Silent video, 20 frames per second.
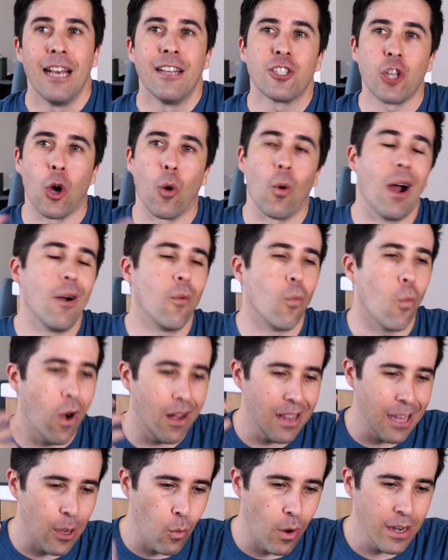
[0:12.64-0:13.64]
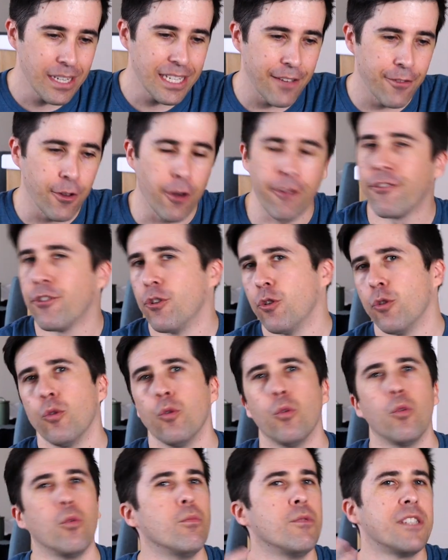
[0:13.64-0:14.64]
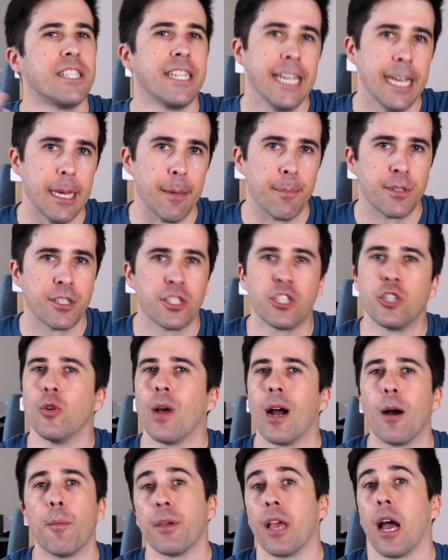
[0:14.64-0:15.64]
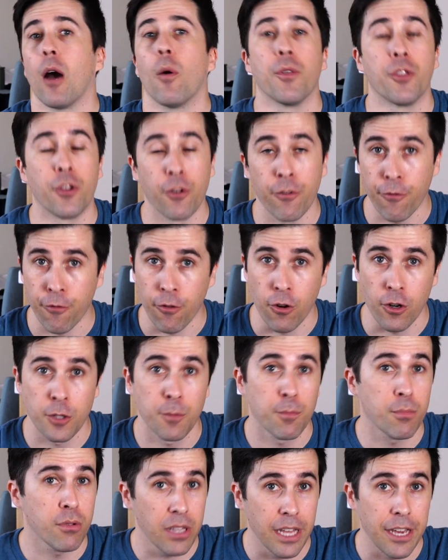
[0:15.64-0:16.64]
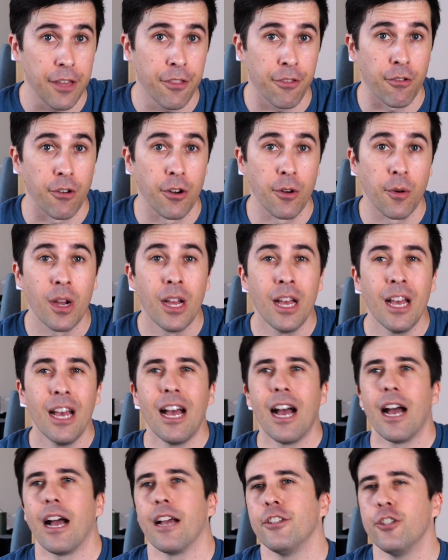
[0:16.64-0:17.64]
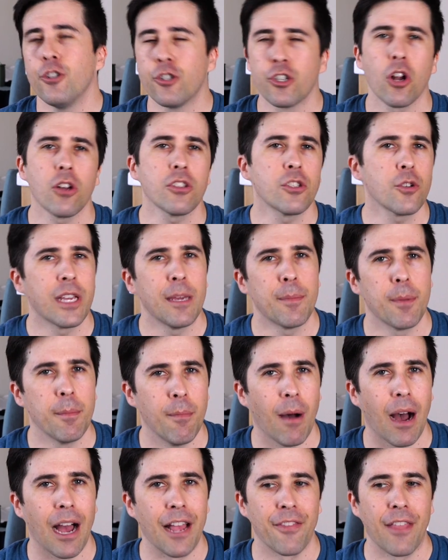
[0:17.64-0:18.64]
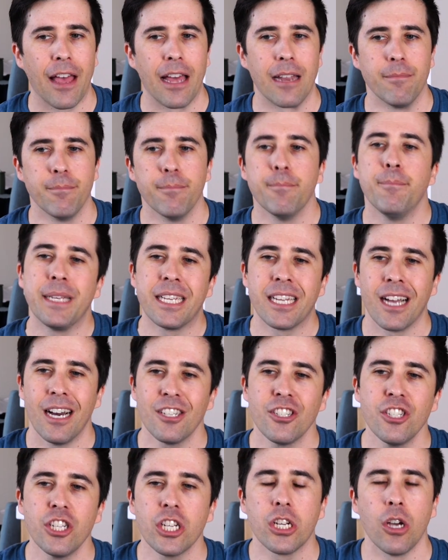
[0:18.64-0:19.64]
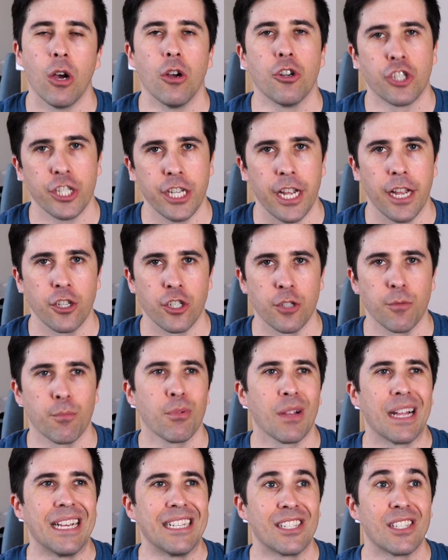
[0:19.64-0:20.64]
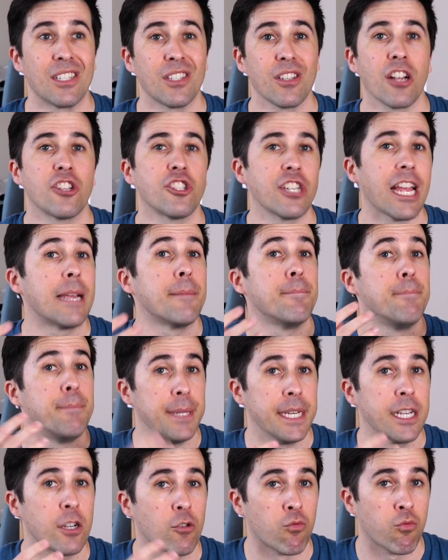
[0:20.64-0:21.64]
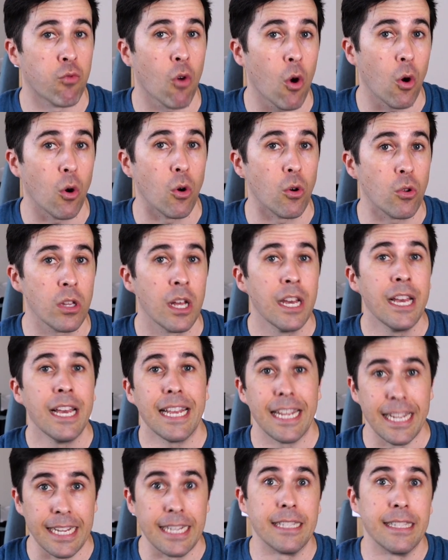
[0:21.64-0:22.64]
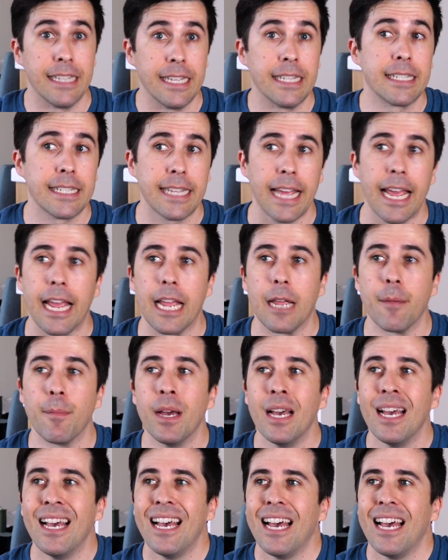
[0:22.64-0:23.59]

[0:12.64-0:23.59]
So, while I want to give you a few tips to help you out with your first playthrough, you should also keep in mind that because negotiation plays such a big role in this game,